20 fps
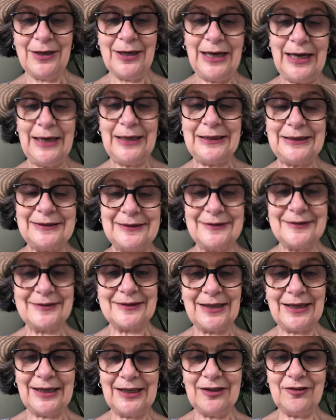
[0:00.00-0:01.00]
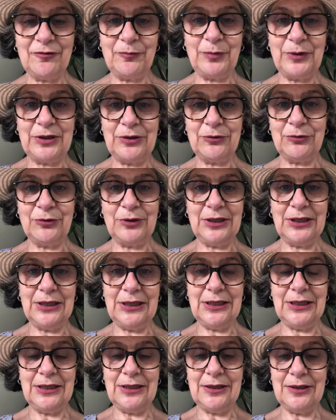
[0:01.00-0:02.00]
And I've been
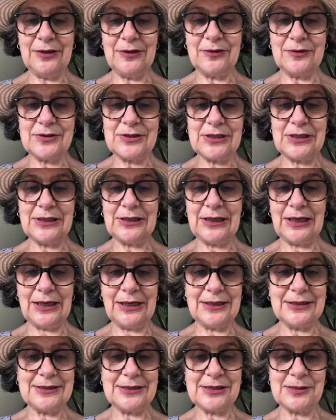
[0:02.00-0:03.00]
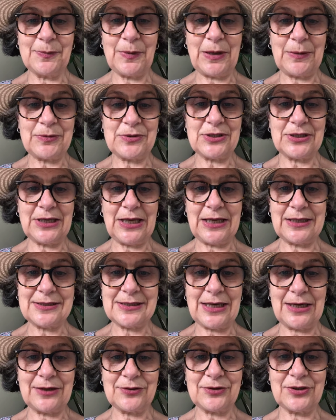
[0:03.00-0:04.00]
really delighted to be able to get
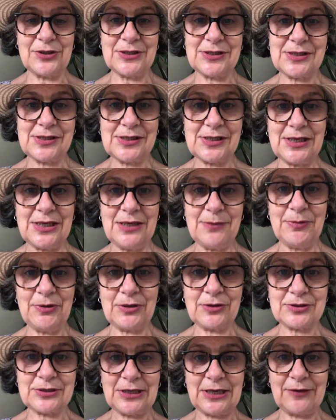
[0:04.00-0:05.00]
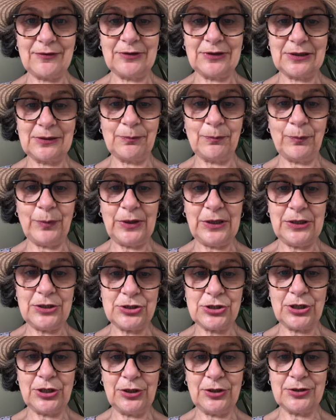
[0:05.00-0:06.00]
down to the sea because I have a little
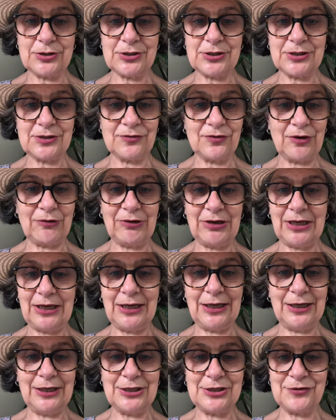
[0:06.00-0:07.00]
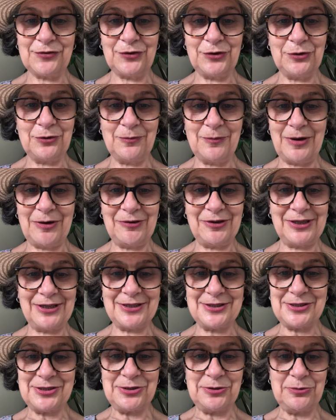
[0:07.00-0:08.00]
beach hut. It's very English for you
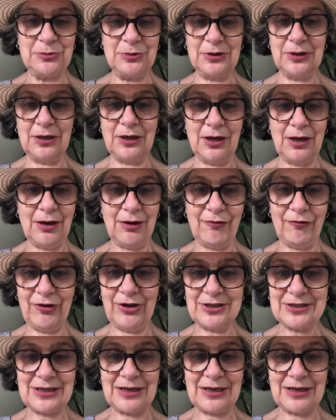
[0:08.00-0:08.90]
Americans. You would love it.